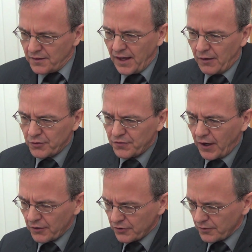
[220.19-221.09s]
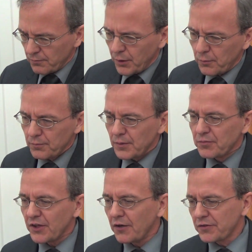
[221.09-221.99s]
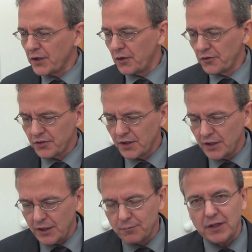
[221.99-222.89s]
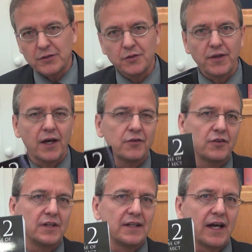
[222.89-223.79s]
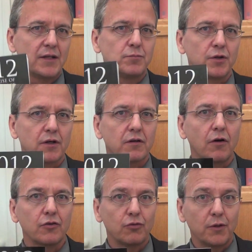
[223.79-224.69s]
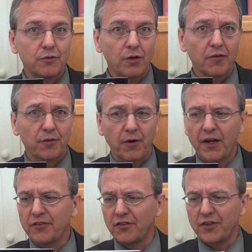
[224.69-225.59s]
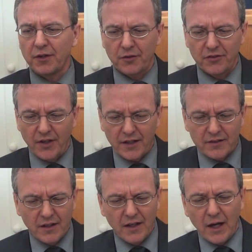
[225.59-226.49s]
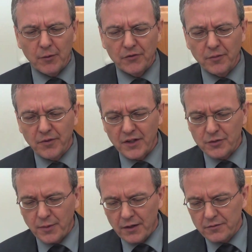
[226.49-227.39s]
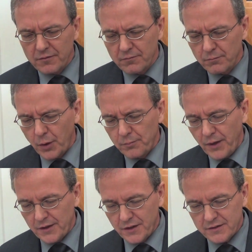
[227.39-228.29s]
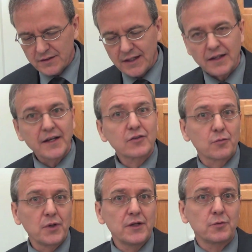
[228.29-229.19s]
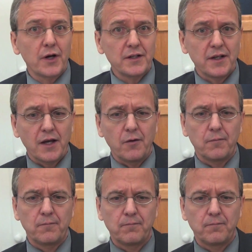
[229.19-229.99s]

Now, as far as the Pope himself goes, in my 2009 book called 2012 and the Rise of the Secret Sect, I wrote some things about Pope Benedict that I'd like to read right now.